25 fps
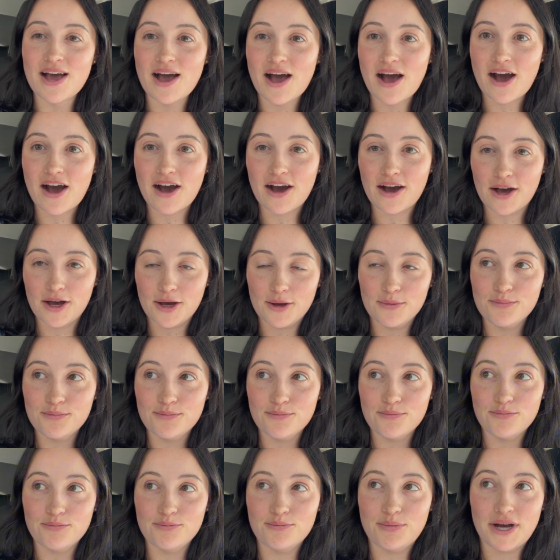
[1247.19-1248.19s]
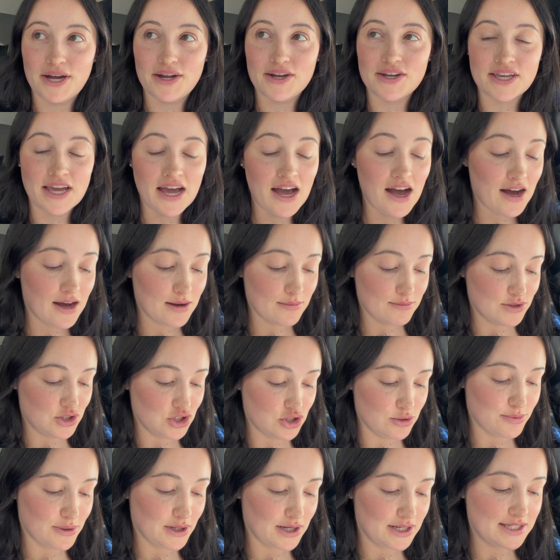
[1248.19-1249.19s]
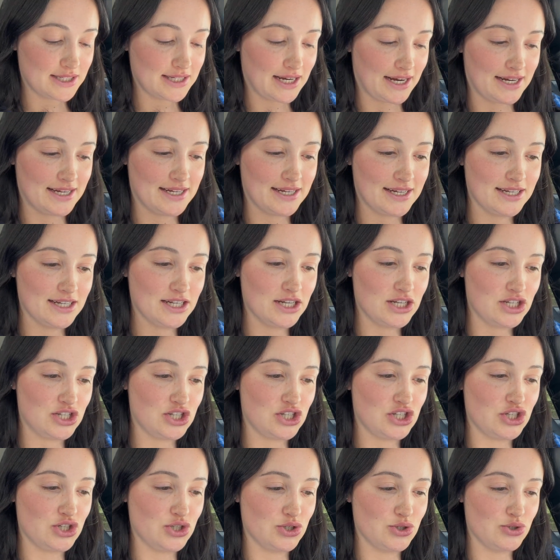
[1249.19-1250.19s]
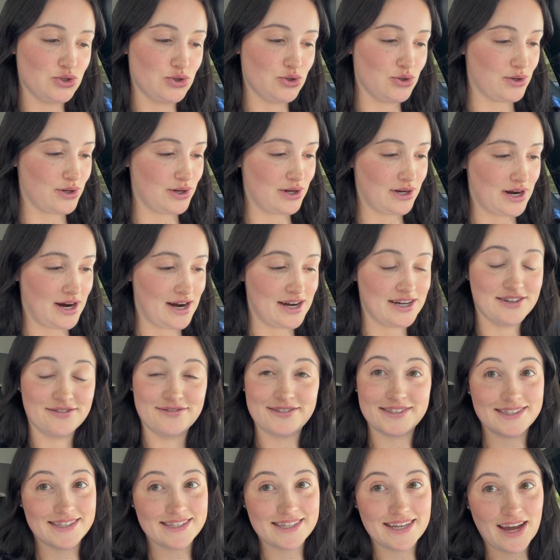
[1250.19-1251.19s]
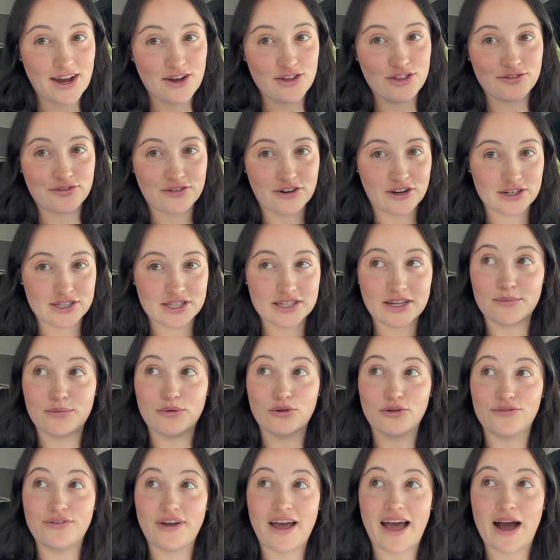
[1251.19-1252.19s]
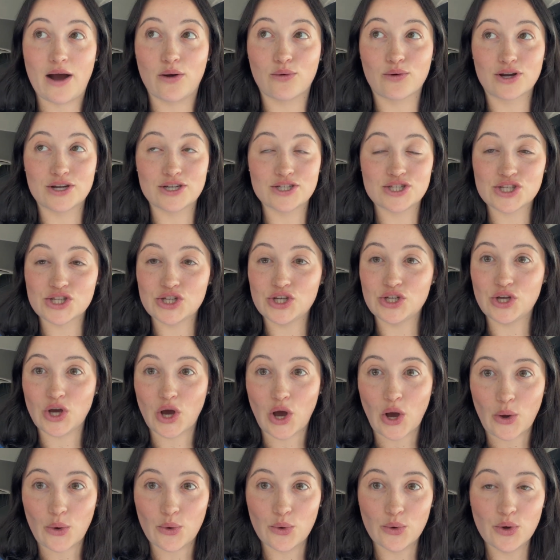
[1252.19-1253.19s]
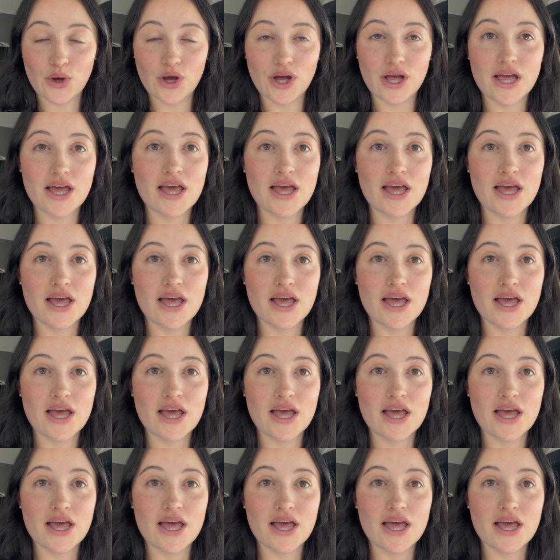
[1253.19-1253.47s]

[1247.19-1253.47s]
But yeah, I'm super excited to kind of see how the first couple of hours go.